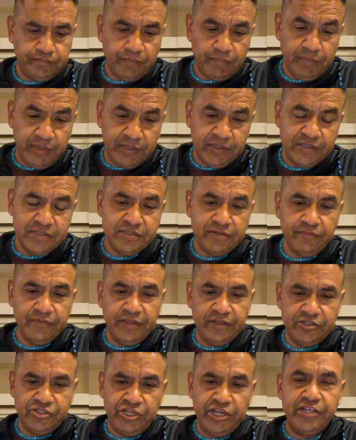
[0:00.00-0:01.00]
because of
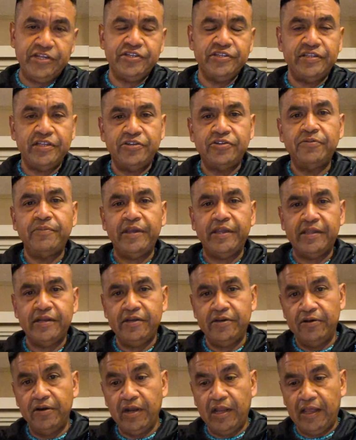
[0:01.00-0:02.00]
the changes that you're making
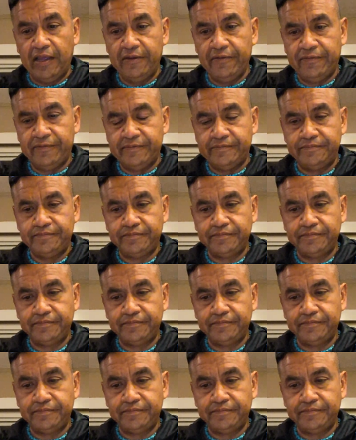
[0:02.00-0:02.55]
in your life.